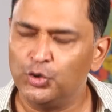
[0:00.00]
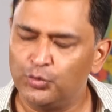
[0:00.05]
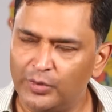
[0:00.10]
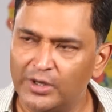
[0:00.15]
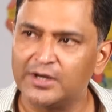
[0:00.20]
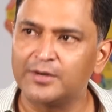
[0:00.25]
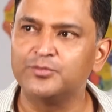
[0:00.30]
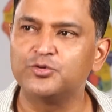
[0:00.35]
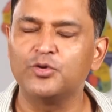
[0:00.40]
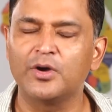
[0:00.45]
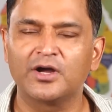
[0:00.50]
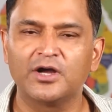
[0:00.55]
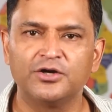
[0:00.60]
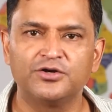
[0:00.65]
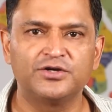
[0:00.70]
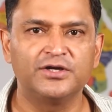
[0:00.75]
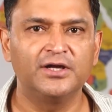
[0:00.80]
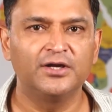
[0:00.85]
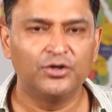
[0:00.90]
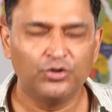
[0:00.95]
Welcome to our
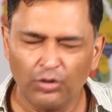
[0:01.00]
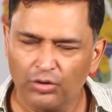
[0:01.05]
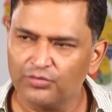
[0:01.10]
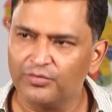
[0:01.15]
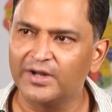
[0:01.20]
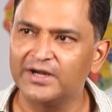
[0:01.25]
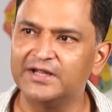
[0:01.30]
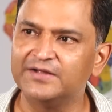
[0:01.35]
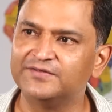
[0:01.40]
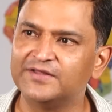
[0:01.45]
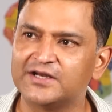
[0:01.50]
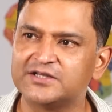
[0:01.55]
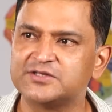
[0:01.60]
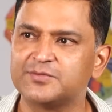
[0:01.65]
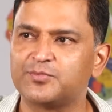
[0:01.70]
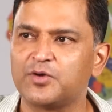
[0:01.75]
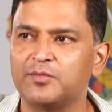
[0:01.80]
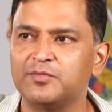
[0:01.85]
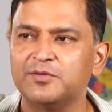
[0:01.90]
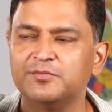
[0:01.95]
country, and don't worry if there is
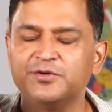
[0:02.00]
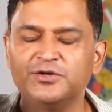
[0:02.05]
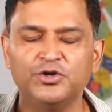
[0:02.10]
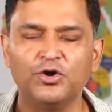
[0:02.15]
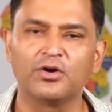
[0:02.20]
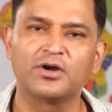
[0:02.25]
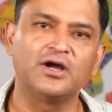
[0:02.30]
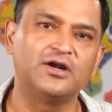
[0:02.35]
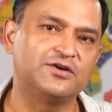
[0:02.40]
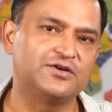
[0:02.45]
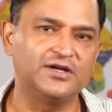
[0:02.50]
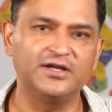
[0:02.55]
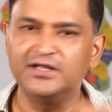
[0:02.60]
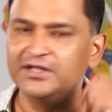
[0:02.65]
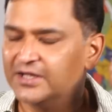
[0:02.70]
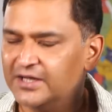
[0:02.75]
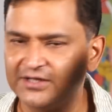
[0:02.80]
a problem in your country.